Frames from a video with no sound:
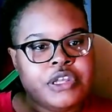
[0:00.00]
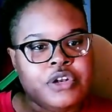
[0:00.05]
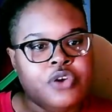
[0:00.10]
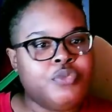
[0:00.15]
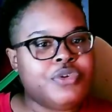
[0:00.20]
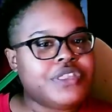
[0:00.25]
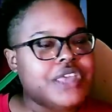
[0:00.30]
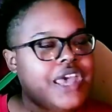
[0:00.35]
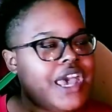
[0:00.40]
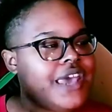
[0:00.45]

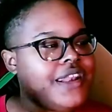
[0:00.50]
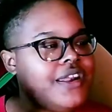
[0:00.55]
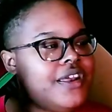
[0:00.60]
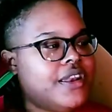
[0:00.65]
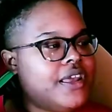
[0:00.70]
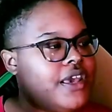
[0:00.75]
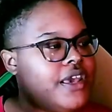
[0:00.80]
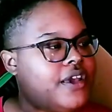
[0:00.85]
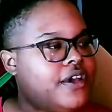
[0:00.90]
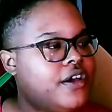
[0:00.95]
With
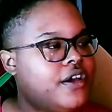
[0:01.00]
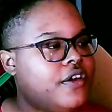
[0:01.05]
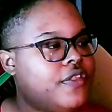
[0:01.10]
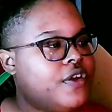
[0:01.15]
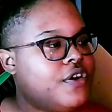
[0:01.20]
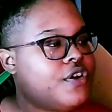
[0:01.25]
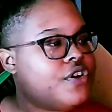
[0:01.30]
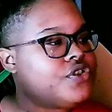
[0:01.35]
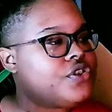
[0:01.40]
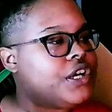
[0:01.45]
editing,
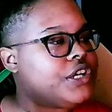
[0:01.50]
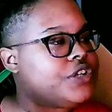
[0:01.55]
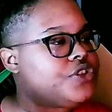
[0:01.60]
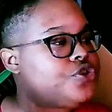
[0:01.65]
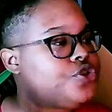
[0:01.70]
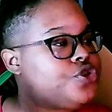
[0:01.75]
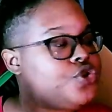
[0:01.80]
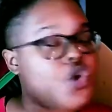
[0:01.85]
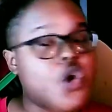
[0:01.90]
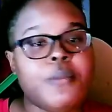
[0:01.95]
there's like
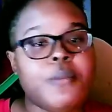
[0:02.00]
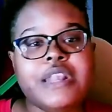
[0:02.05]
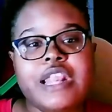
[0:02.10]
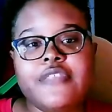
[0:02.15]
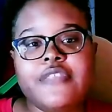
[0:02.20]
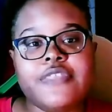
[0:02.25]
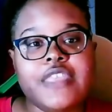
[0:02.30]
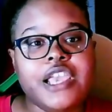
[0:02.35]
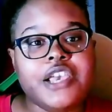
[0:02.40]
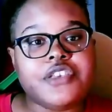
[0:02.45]
so many
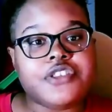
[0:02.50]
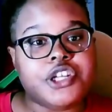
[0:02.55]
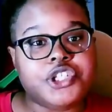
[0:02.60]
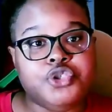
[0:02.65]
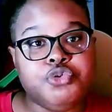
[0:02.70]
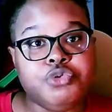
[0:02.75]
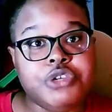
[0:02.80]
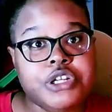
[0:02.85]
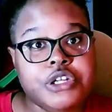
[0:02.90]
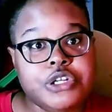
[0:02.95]
things that
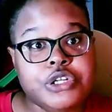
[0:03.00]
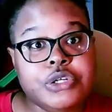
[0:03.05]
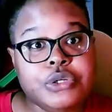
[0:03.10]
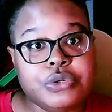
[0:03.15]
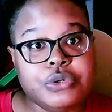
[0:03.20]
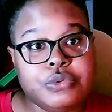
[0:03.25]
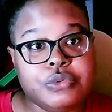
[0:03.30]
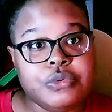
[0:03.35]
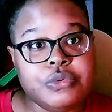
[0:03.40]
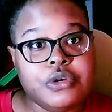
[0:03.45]
you can do.